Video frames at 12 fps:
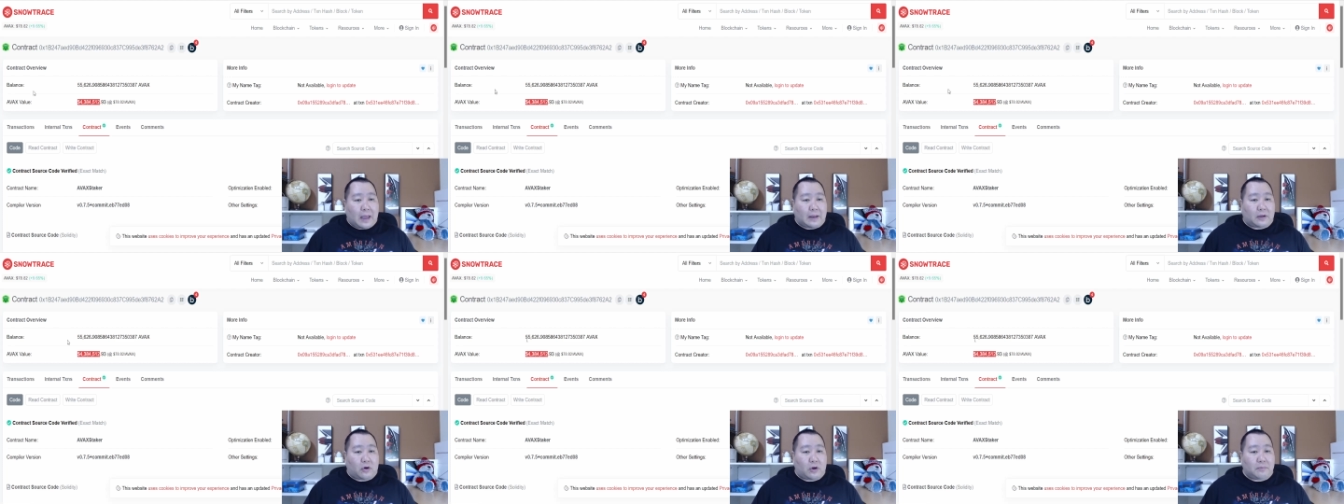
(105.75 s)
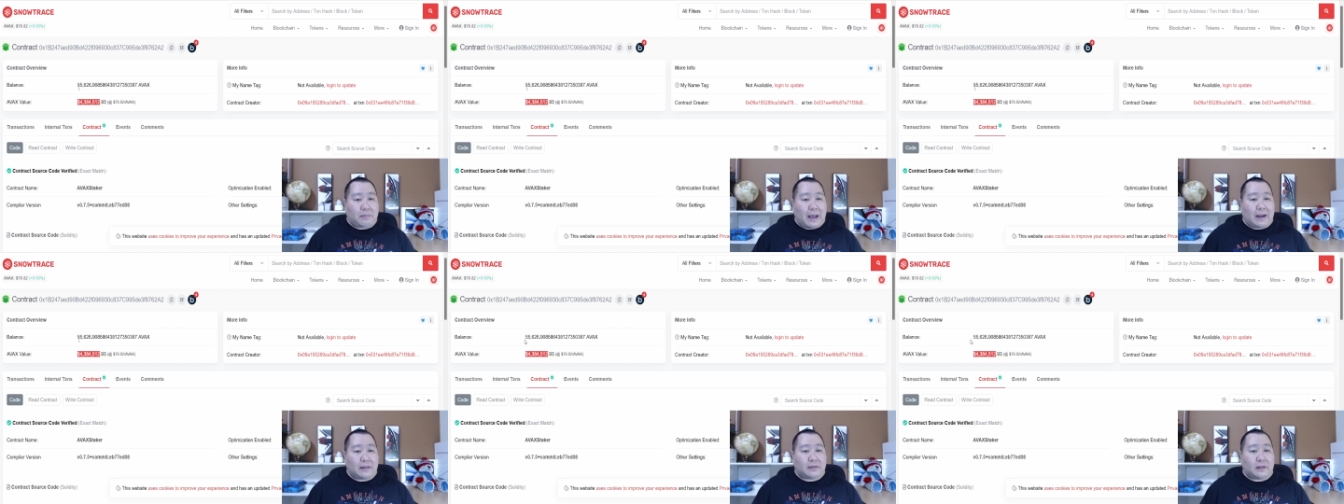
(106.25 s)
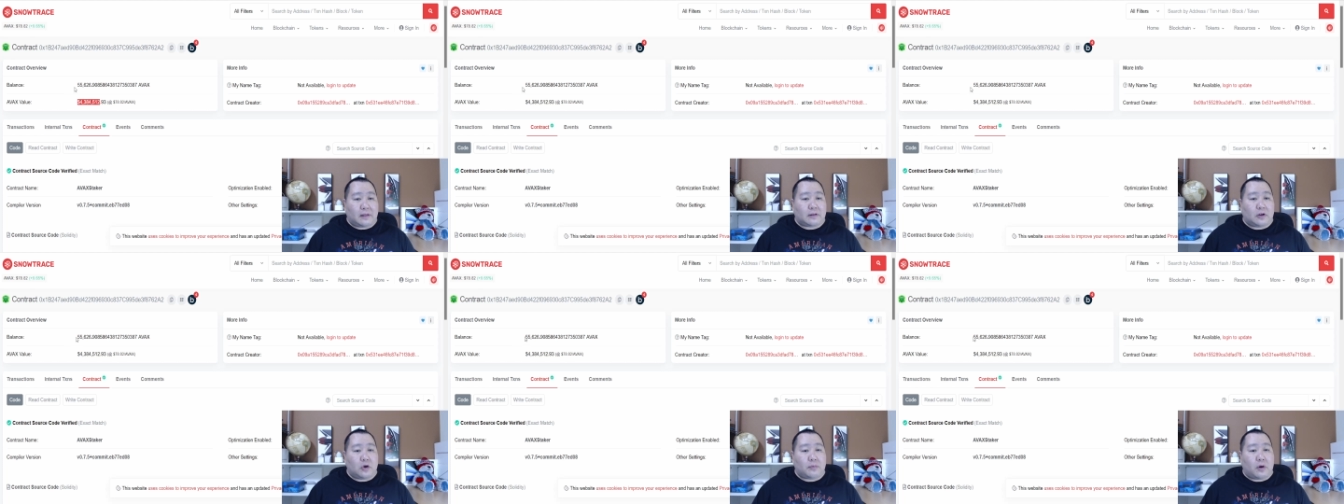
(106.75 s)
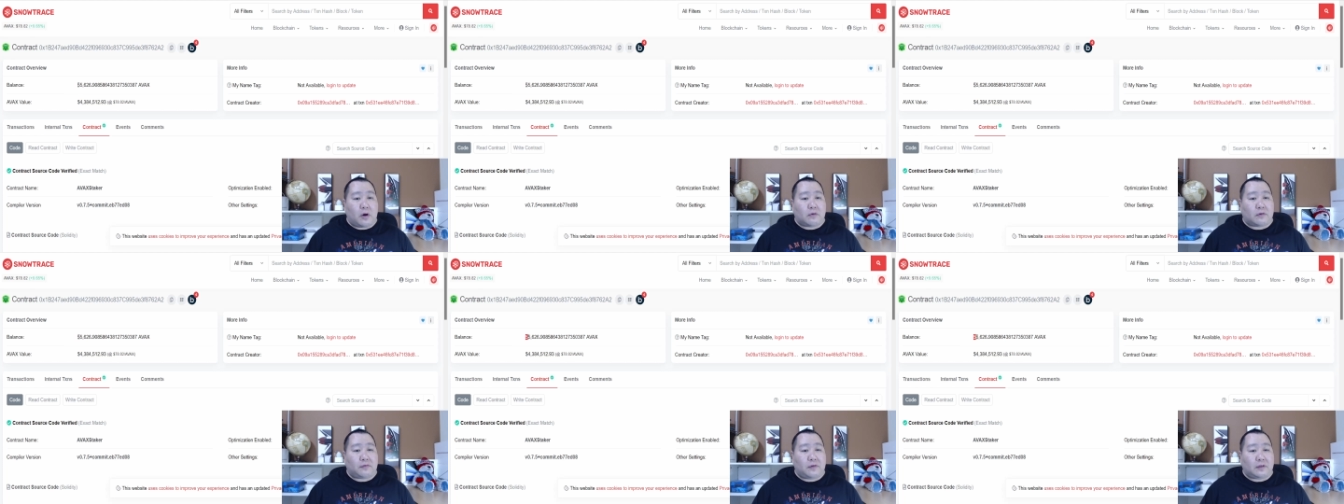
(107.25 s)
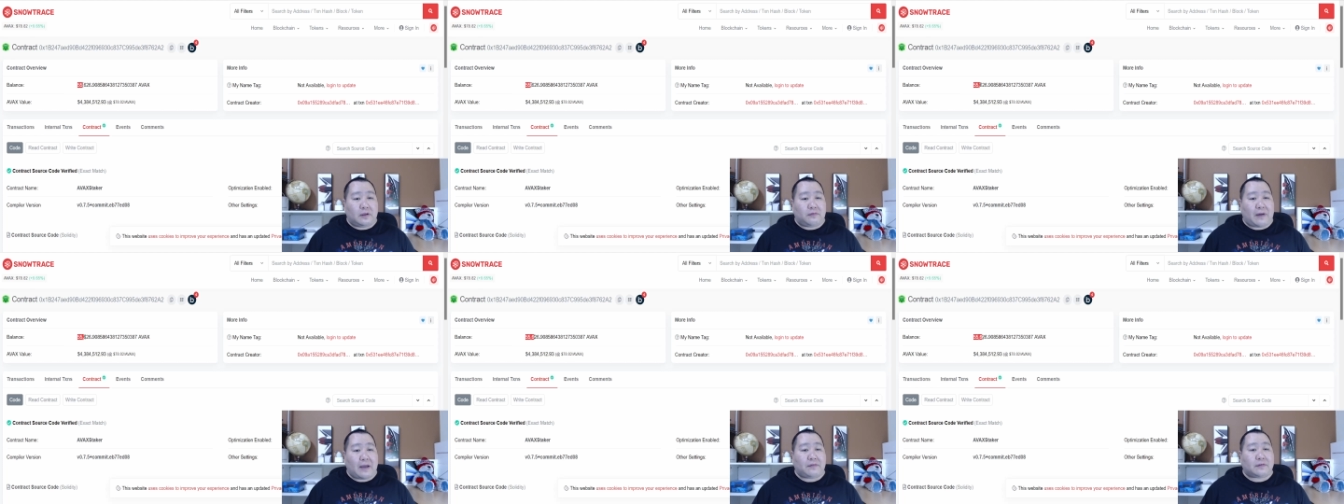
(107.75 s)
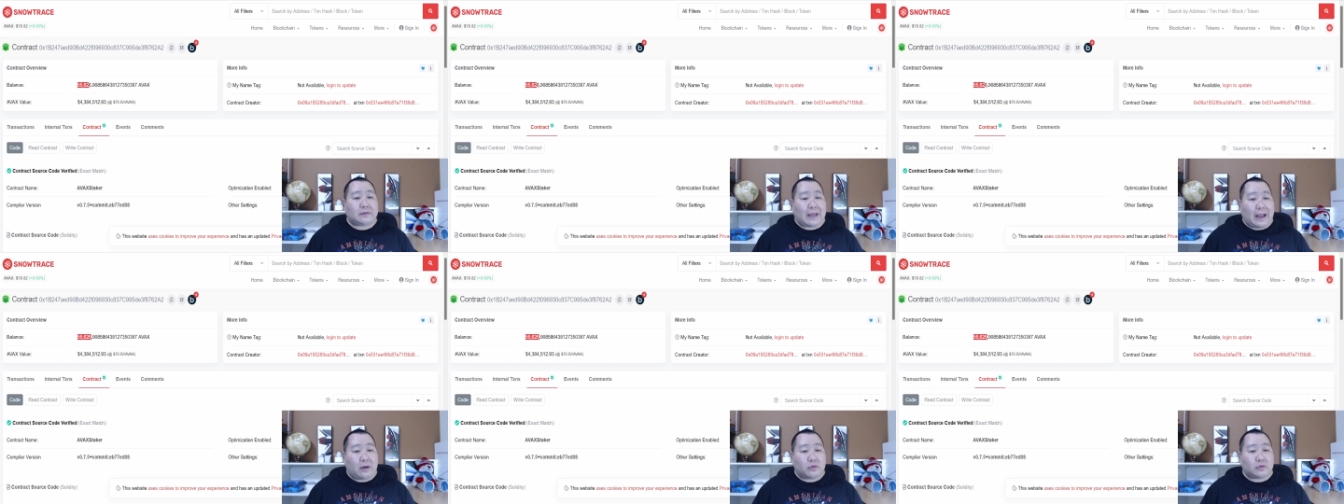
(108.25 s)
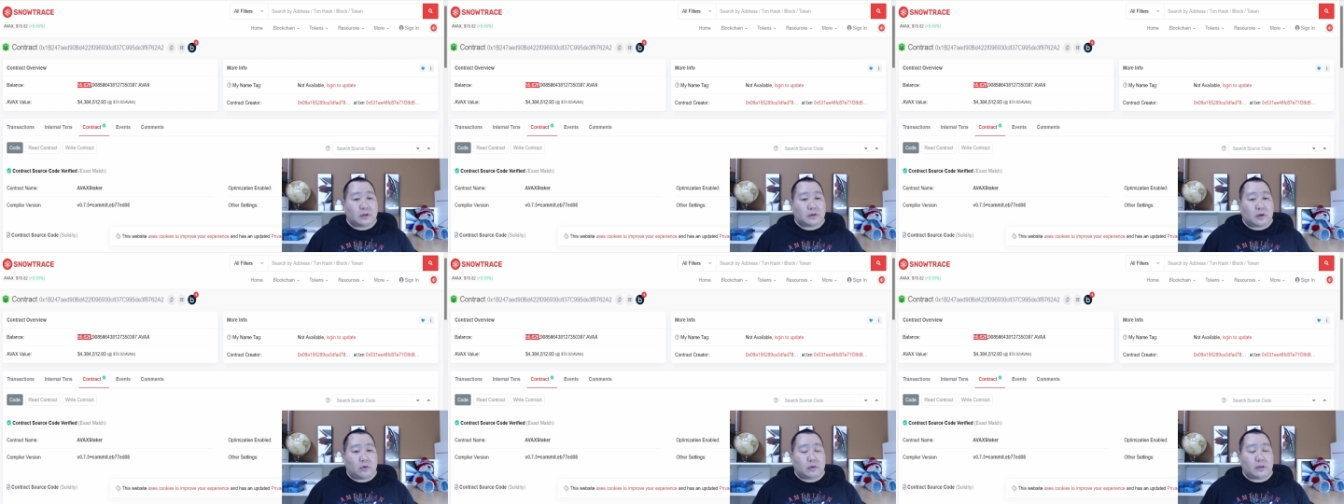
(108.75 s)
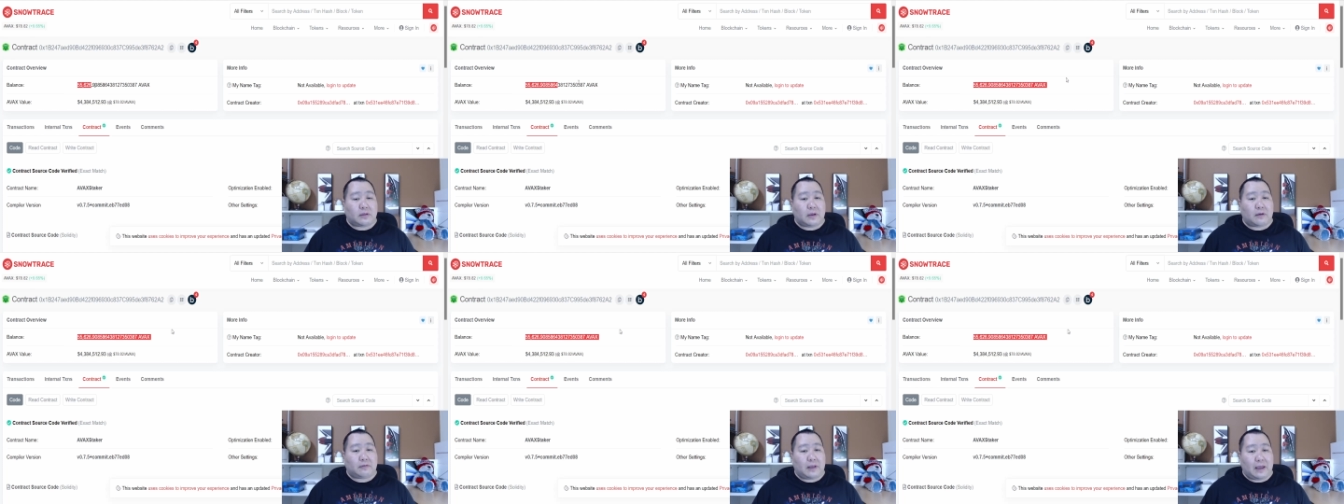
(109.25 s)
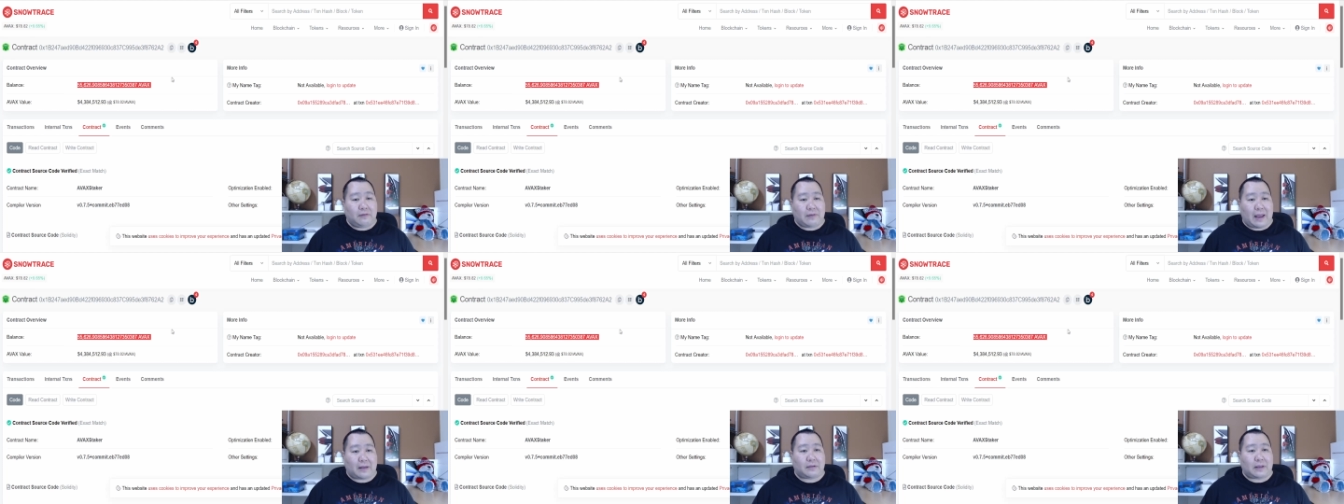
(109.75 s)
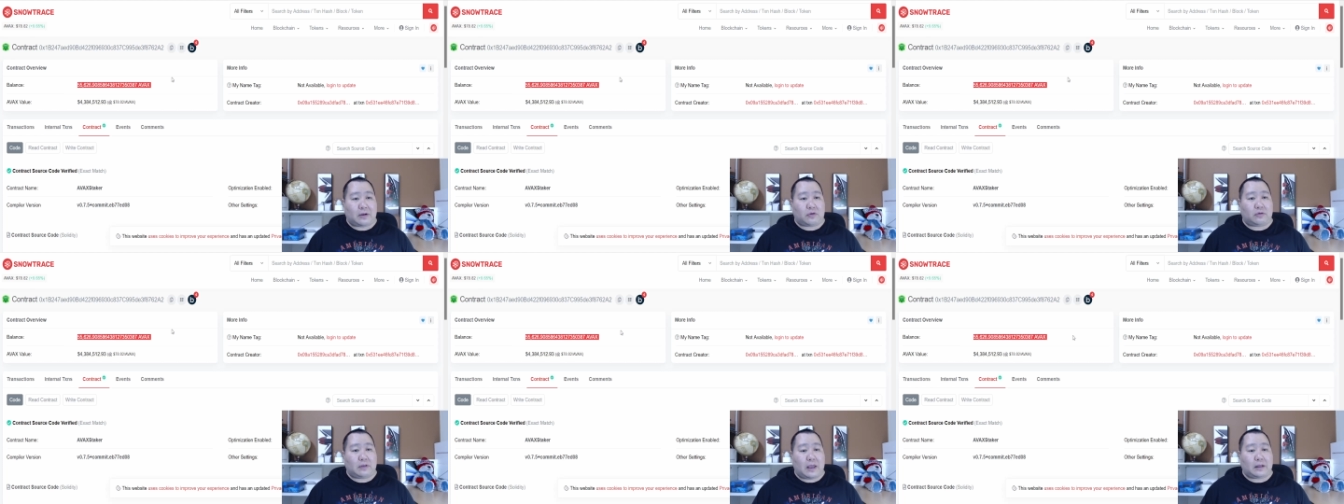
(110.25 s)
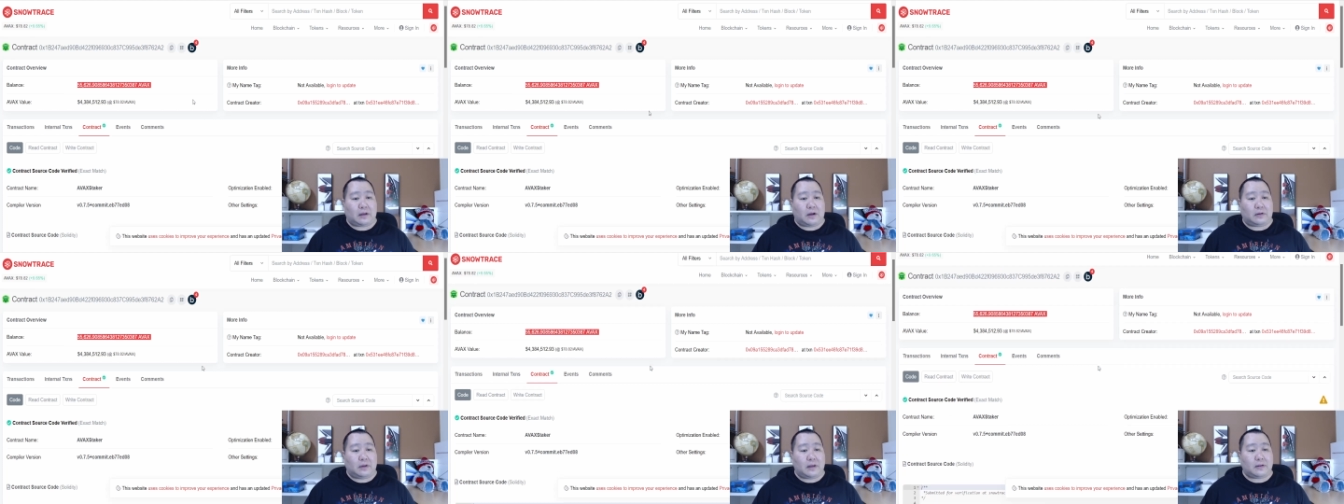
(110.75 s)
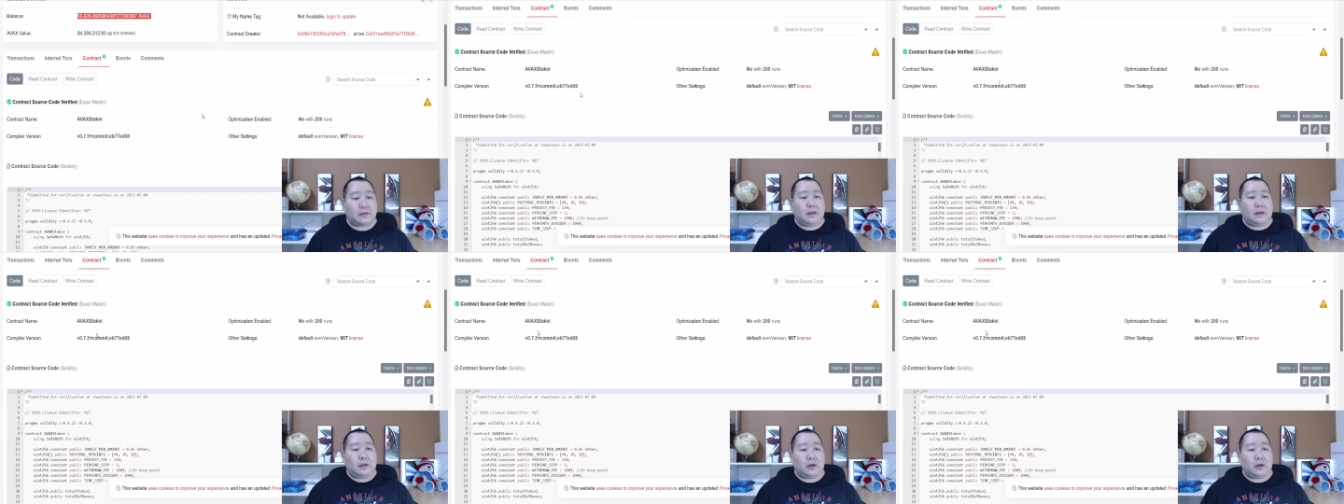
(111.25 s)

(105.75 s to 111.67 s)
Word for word: And the current balance is a little bit over 55,000 tokens of the AVAX that are staked on this.